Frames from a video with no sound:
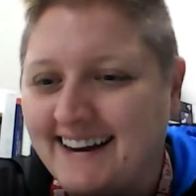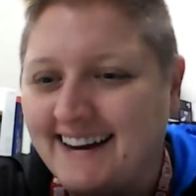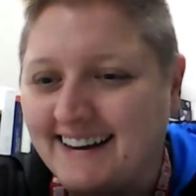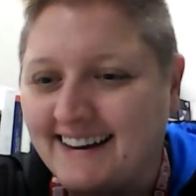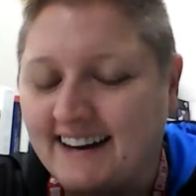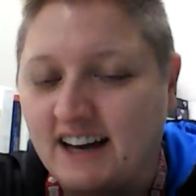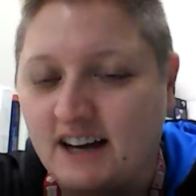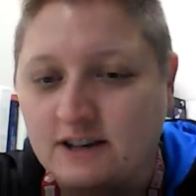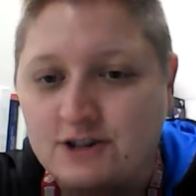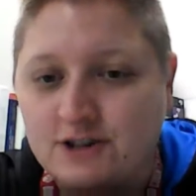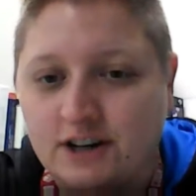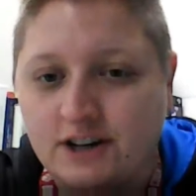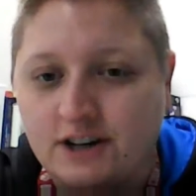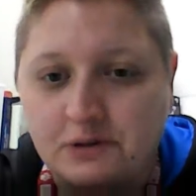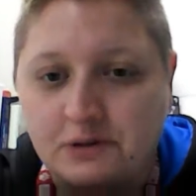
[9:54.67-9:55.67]
And
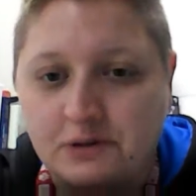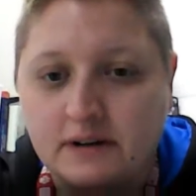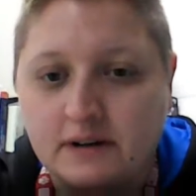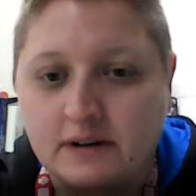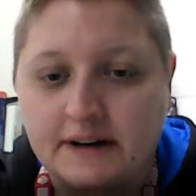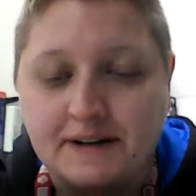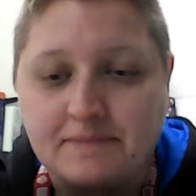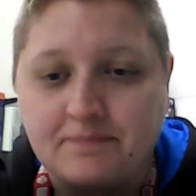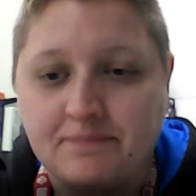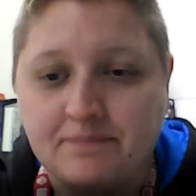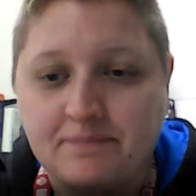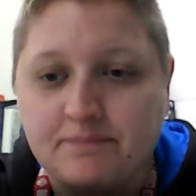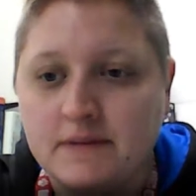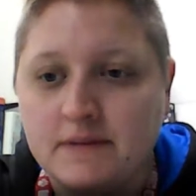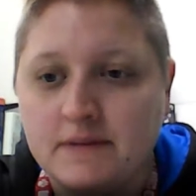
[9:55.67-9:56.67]
I'll show you
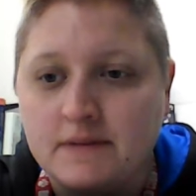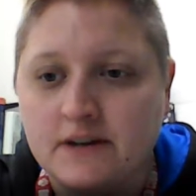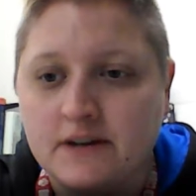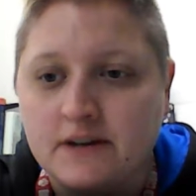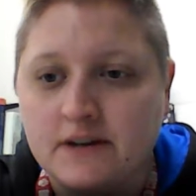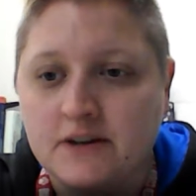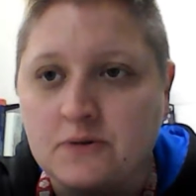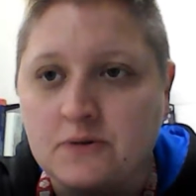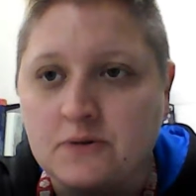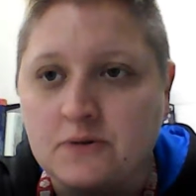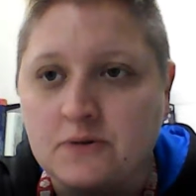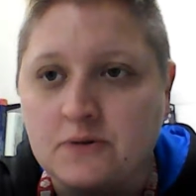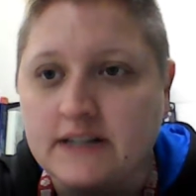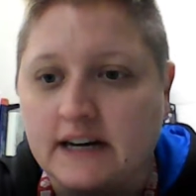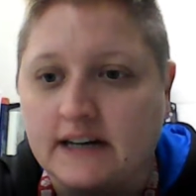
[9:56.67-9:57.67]
my mentor text and
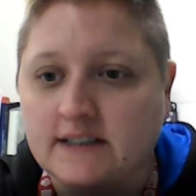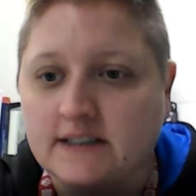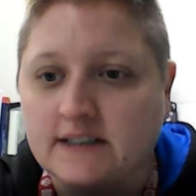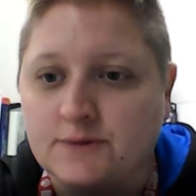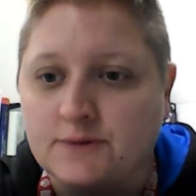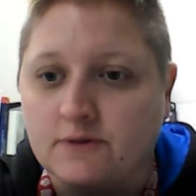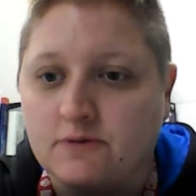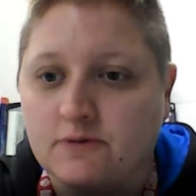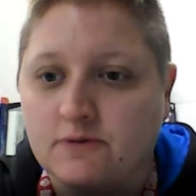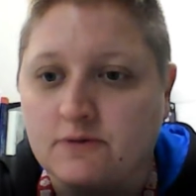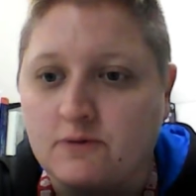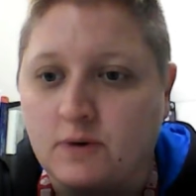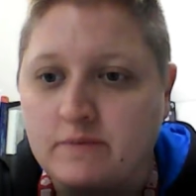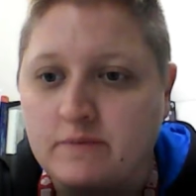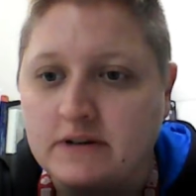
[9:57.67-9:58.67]
sort of what I've been doing
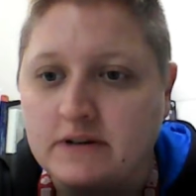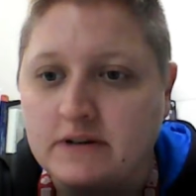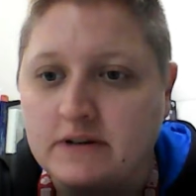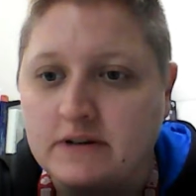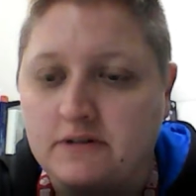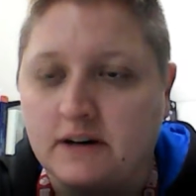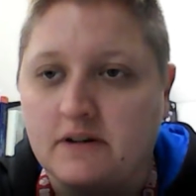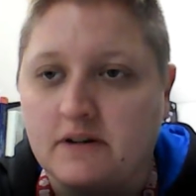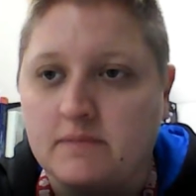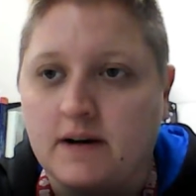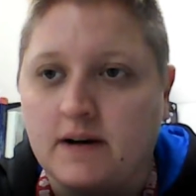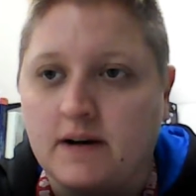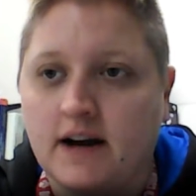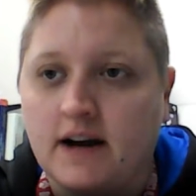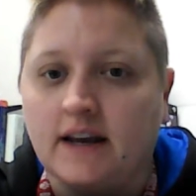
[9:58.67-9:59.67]
with mine. I
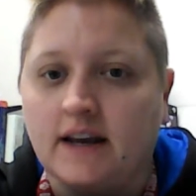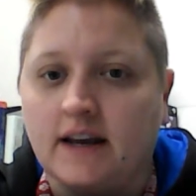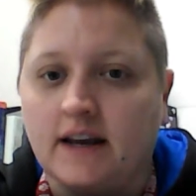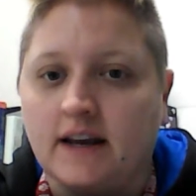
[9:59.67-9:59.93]
haven't done the